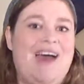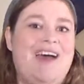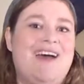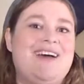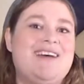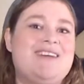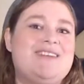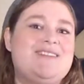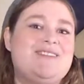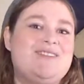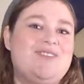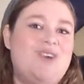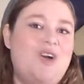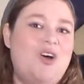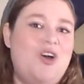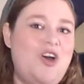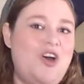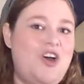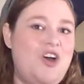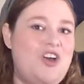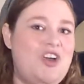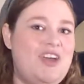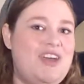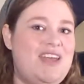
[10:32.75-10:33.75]
as
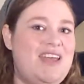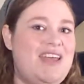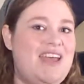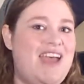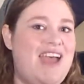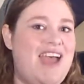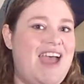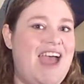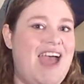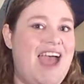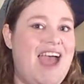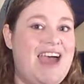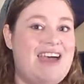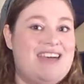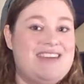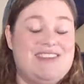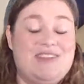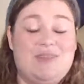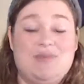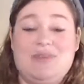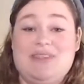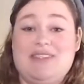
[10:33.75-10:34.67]
long as it